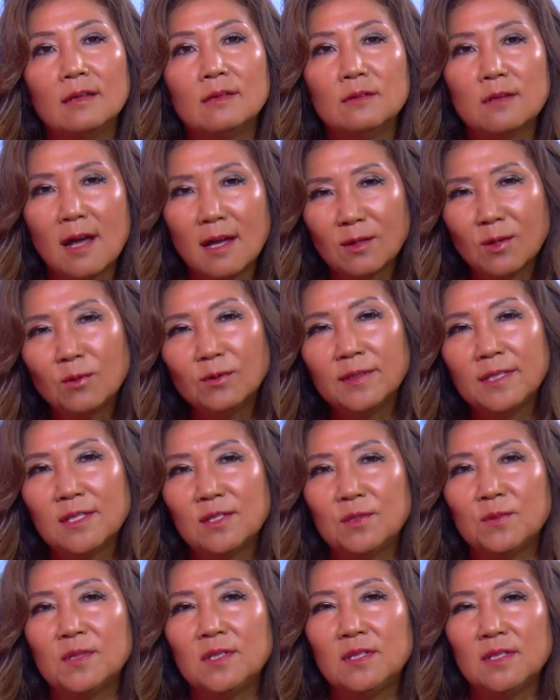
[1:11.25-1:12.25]
not only
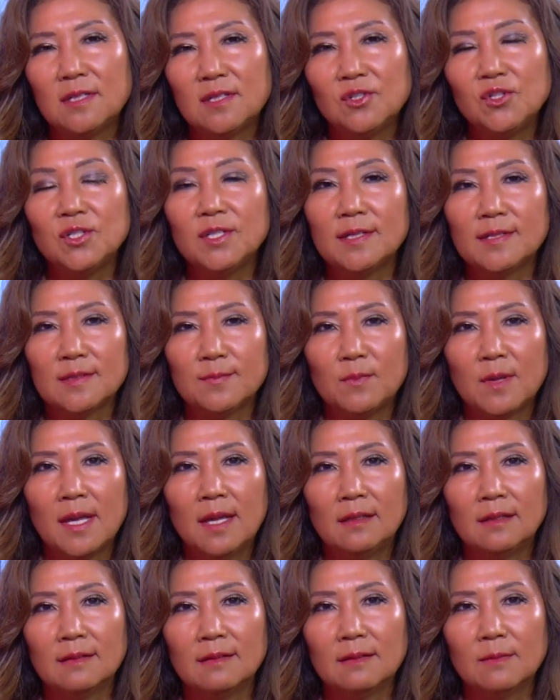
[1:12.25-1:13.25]
to Indigenous
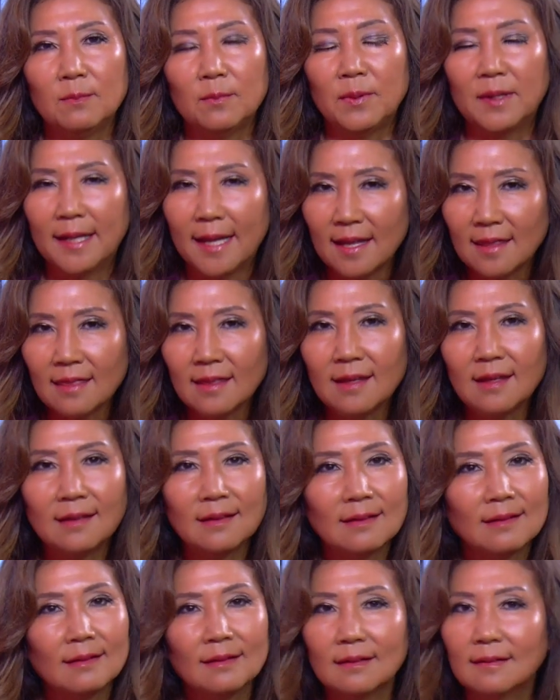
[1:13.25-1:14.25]
men, but I
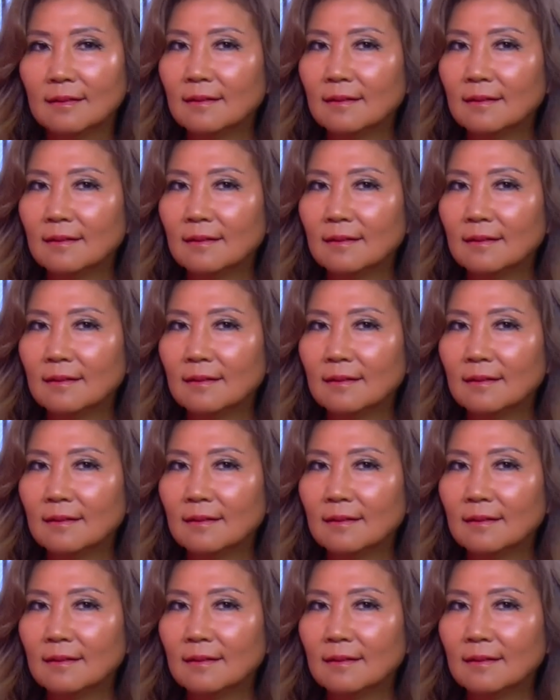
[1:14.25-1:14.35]
think